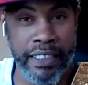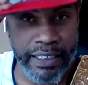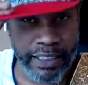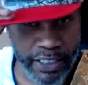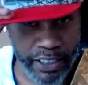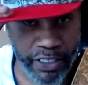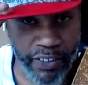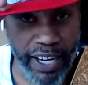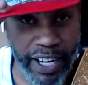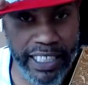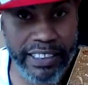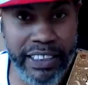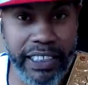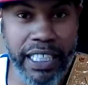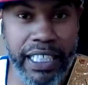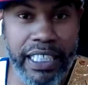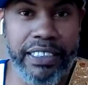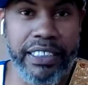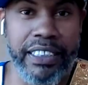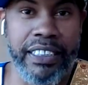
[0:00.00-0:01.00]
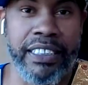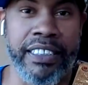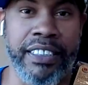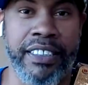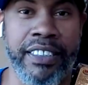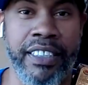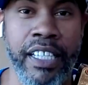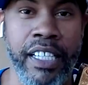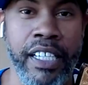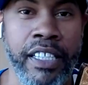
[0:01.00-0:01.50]

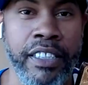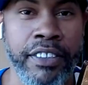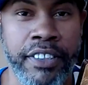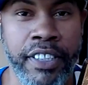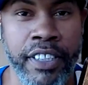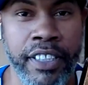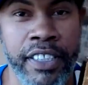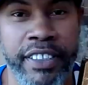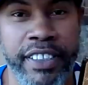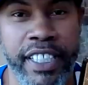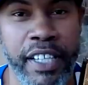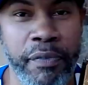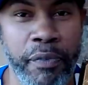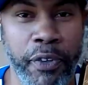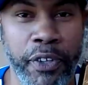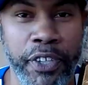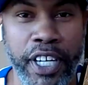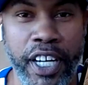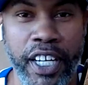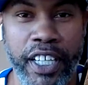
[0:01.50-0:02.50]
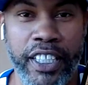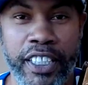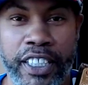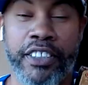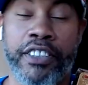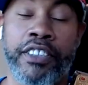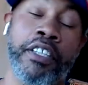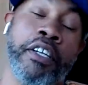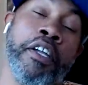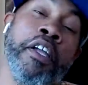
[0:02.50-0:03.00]
Congratulations to the Denver
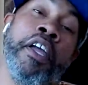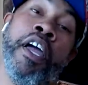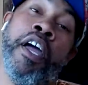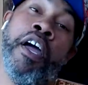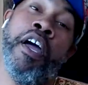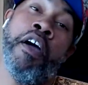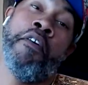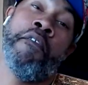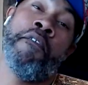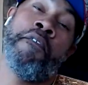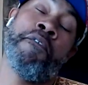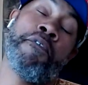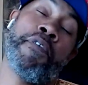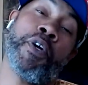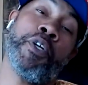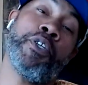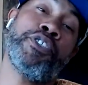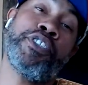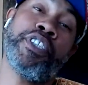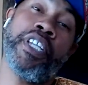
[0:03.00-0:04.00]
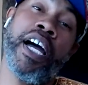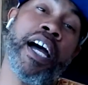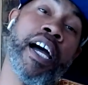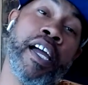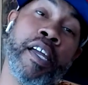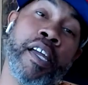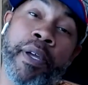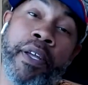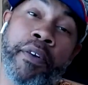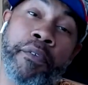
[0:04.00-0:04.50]
Nuggets. First
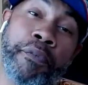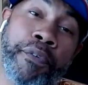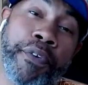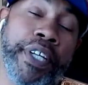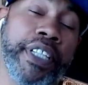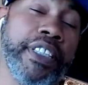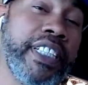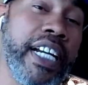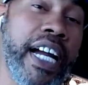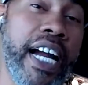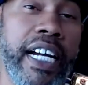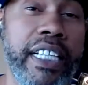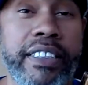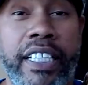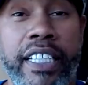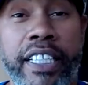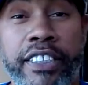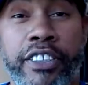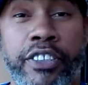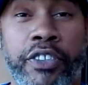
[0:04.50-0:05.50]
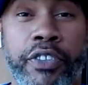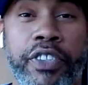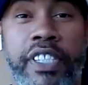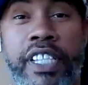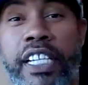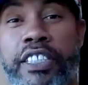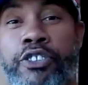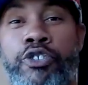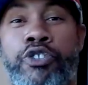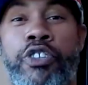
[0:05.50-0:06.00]
time in franchise history
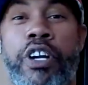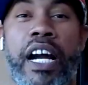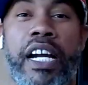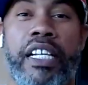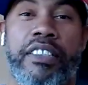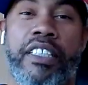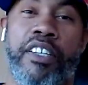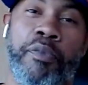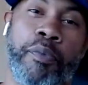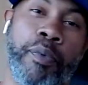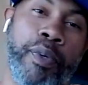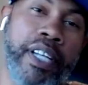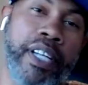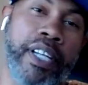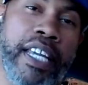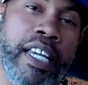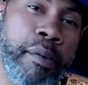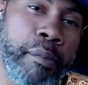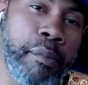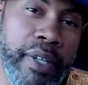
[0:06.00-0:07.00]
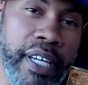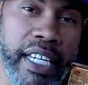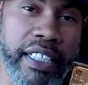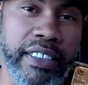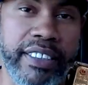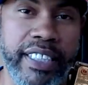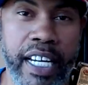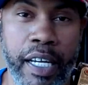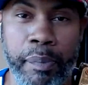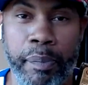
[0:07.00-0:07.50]
that you guys have won an
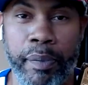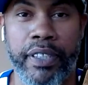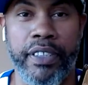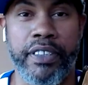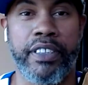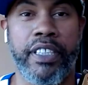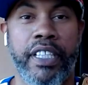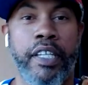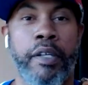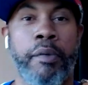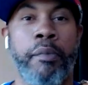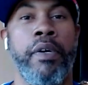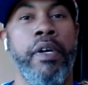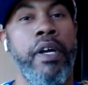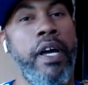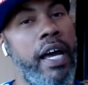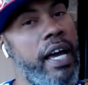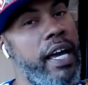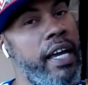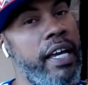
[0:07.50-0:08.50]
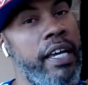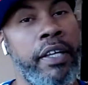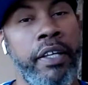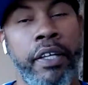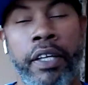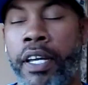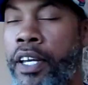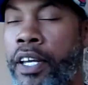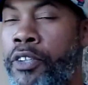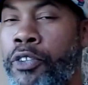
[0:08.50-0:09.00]
NBA championship.
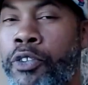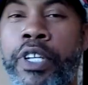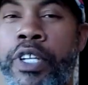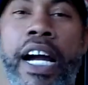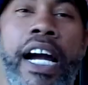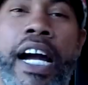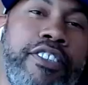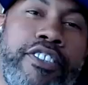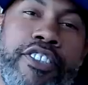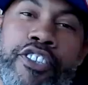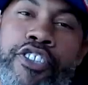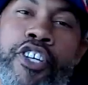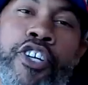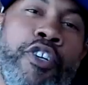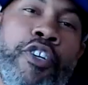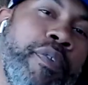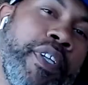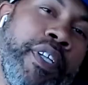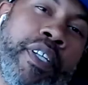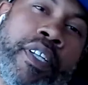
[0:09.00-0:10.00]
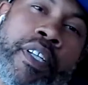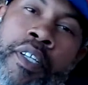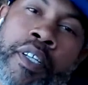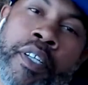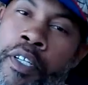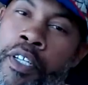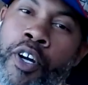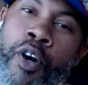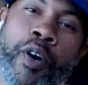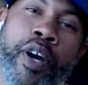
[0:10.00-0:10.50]
Hey, you guys deserve it.
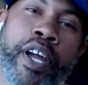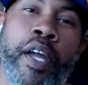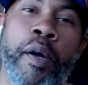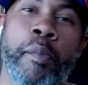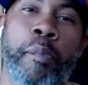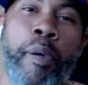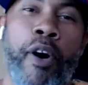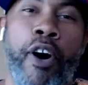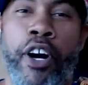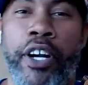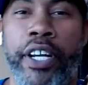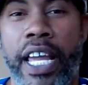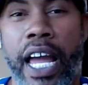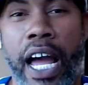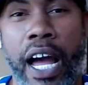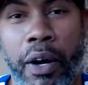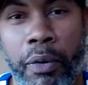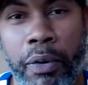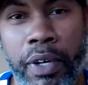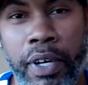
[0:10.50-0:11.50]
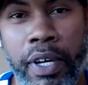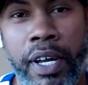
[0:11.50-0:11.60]
Go ahead and party out.